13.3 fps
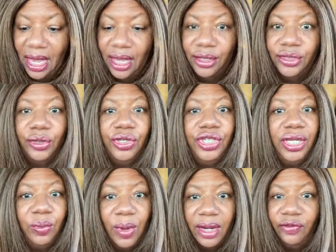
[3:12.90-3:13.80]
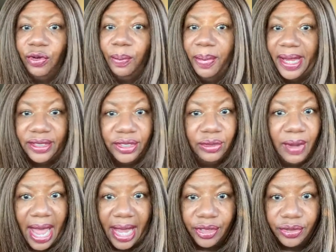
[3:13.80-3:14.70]
So she won for Best New
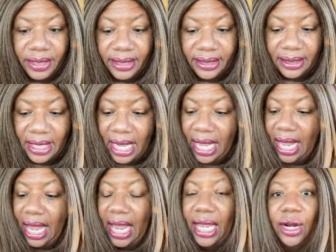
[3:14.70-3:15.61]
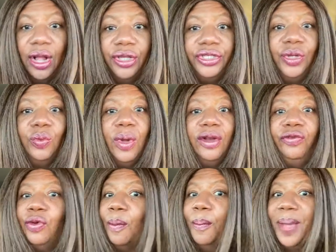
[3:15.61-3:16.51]
Actress. It also won
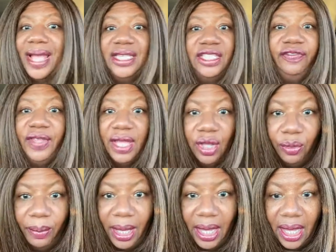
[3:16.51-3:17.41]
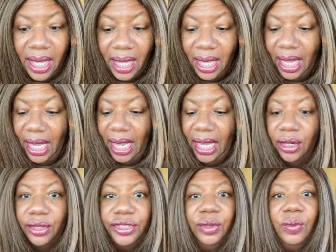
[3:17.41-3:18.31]
for Best Film. It
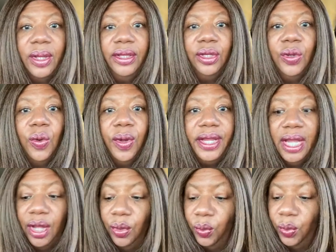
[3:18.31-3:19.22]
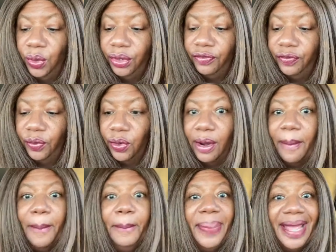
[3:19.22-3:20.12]
also won the Goya Award for
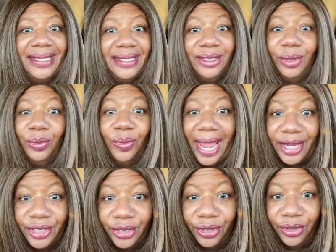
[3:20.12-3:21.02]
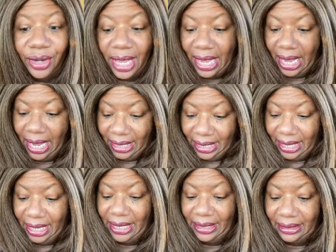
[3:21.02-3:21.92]
Best Director. And
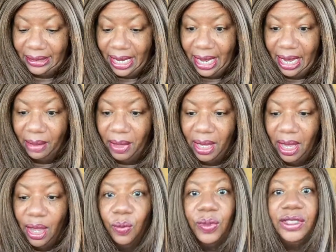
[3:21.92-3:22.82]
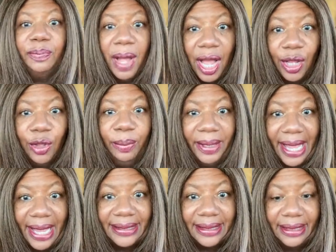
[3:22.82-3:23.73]
again, his name was Paco
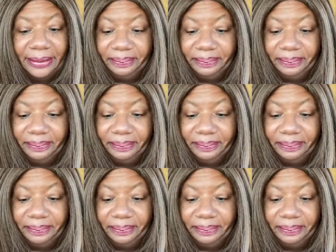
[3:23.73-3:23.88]
Plaza.